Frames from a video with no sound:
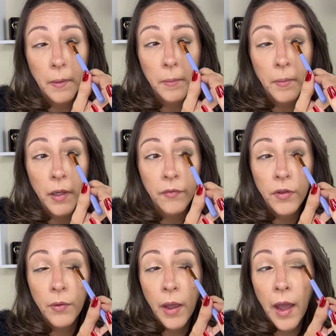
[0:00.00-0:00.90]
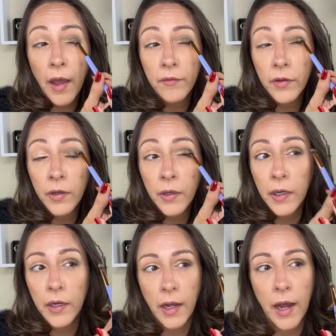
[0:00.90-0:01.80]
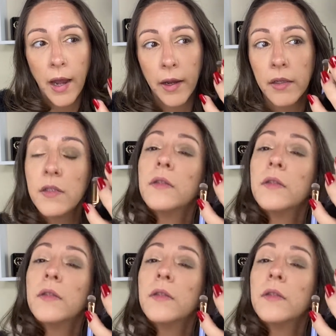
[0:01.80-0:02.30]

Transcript: if you have hooded eyes